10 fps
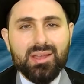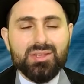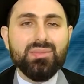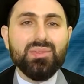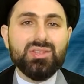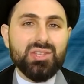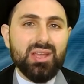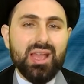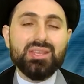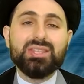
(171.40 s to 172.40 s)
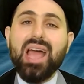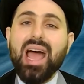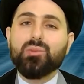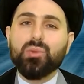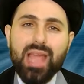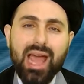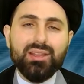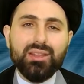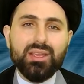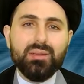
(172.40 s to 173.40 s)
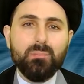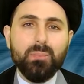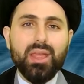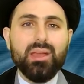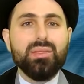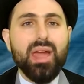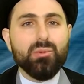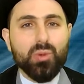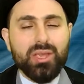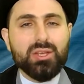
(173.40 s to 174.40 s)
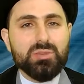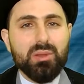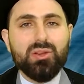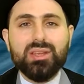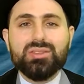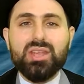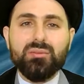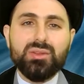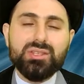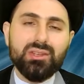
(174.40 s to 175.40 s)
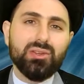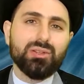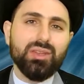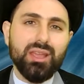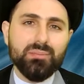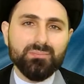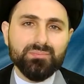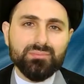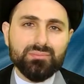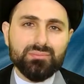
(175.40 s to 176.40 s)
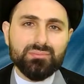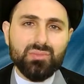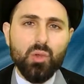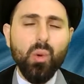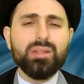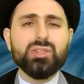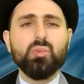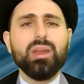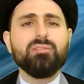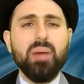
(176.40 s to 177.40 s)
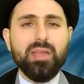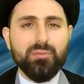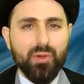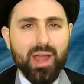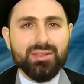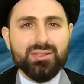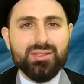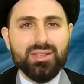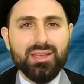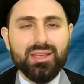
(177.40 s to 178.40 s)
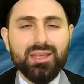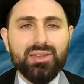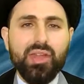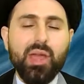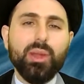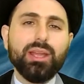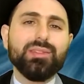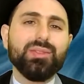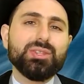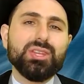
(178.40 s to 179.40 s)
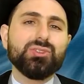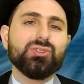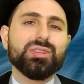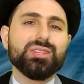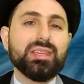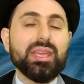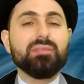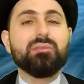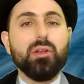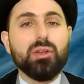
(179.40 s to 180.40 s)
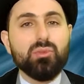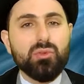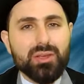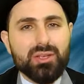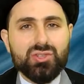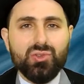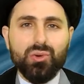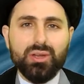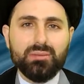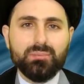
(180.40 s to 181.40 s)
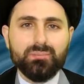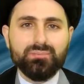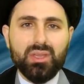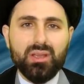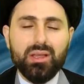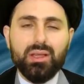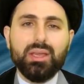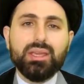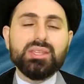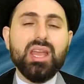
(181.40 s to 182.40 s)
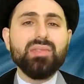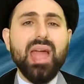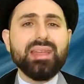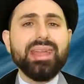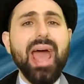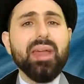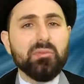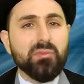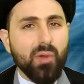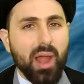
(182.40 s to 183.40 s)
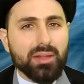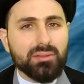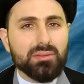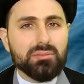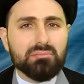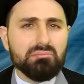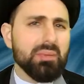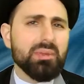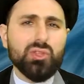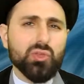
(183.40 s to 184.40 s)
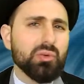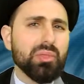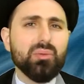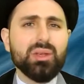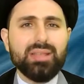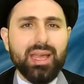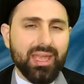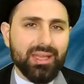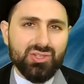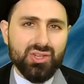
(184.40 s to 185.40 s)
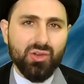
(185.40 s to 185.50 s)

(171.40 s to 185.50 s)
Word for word: Isn't this a sad reality that we experience every single day? Once one of my friends narrated this interesting and very moving story. He said that he had a friend, maybe two, three decades